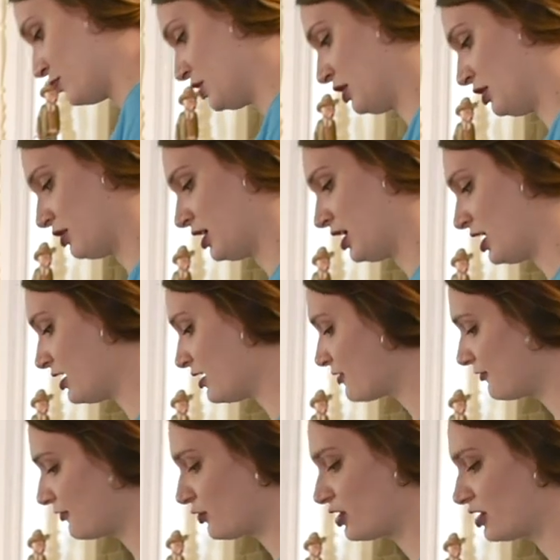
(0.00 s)
meal. Any
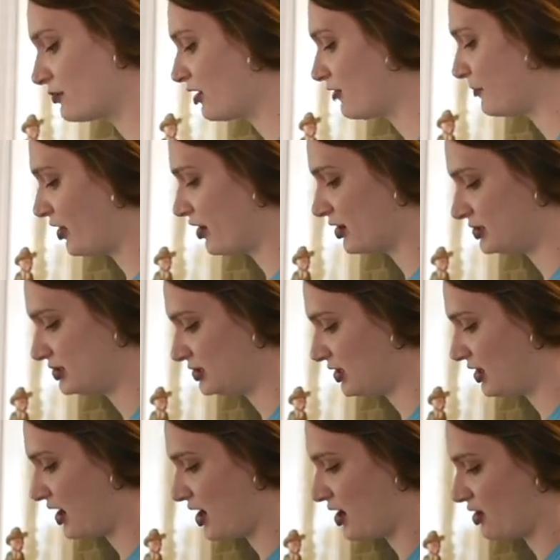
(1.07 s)
form of
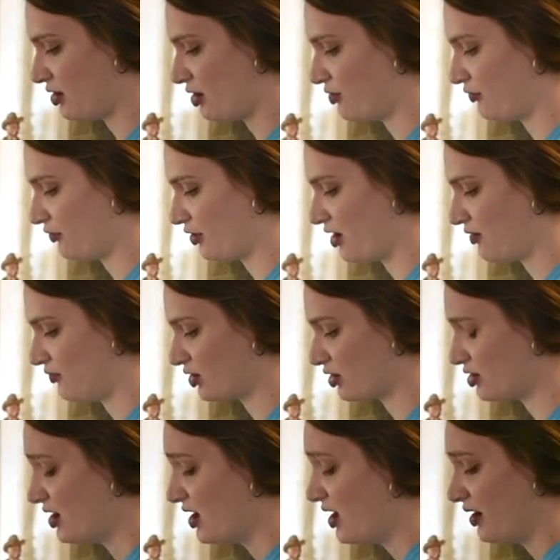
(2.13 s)
pasta, I can go
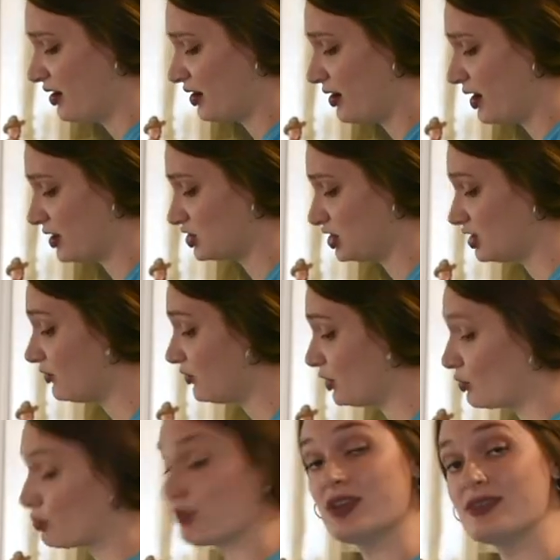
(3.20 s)
forever. I can actually give
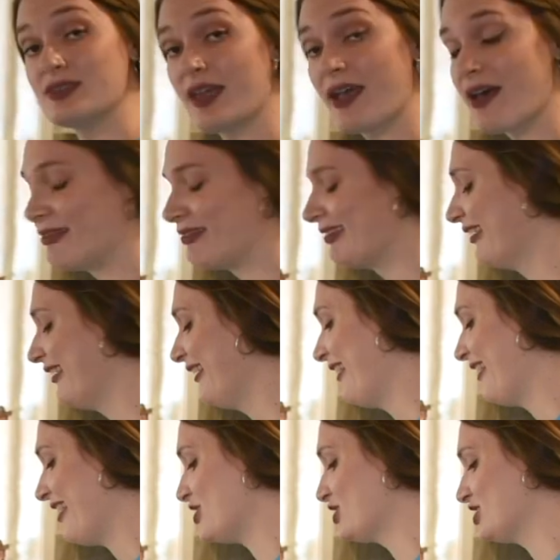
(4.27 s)
you a rundown
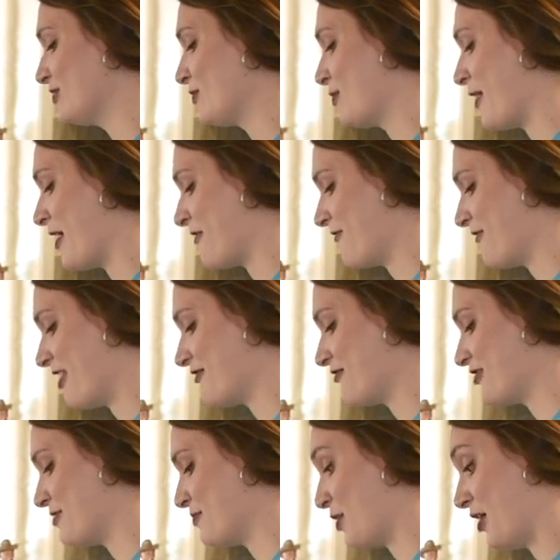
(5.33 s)
of some of my
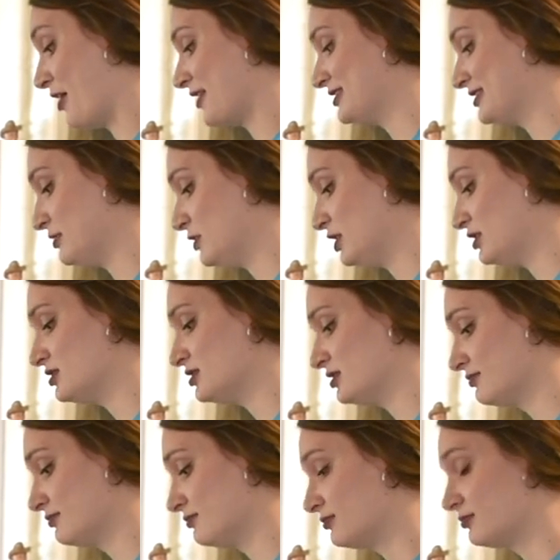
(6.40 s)
favorite pasta meals.
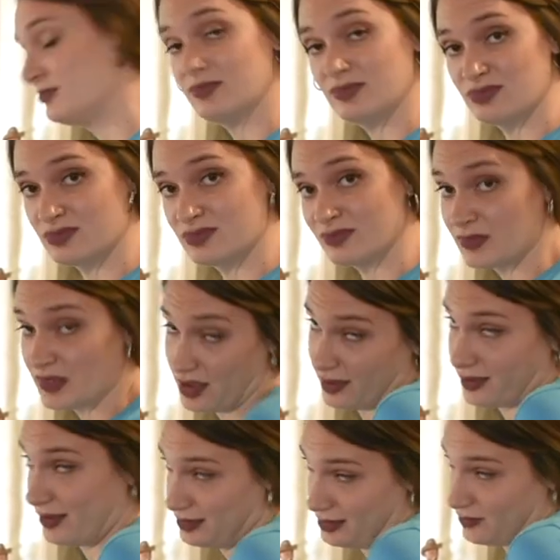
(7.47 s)

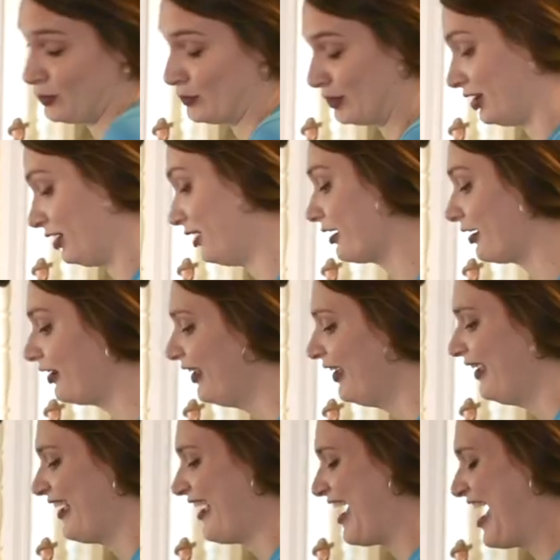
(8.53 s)
I guess if you want to hear it.
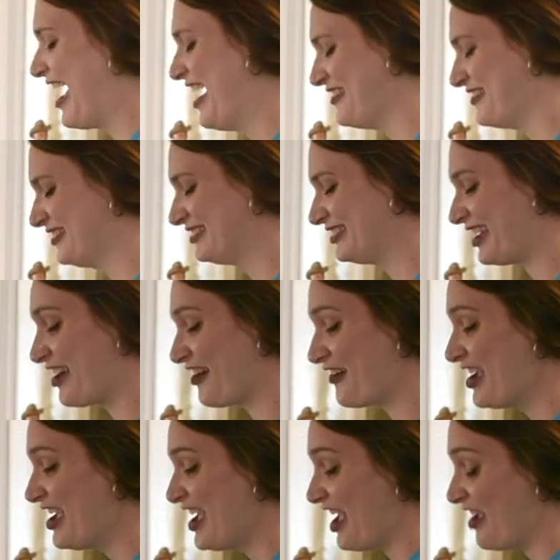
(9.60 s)
Um,
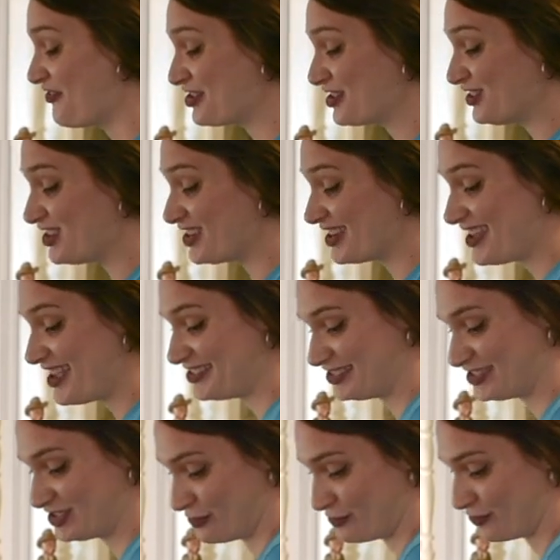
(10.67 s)
so if you're looking at
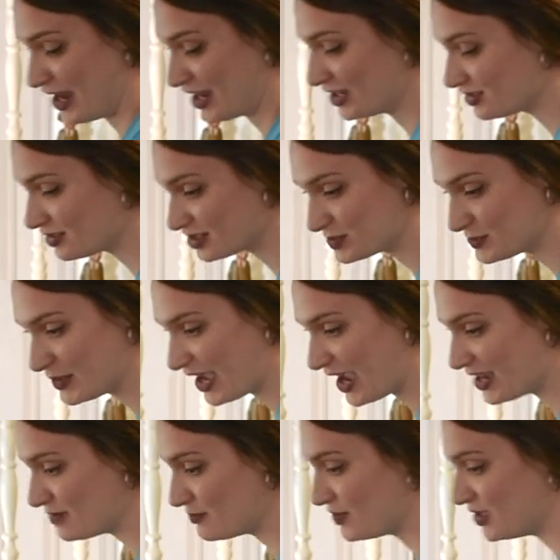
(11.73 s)
just a regular spaghetti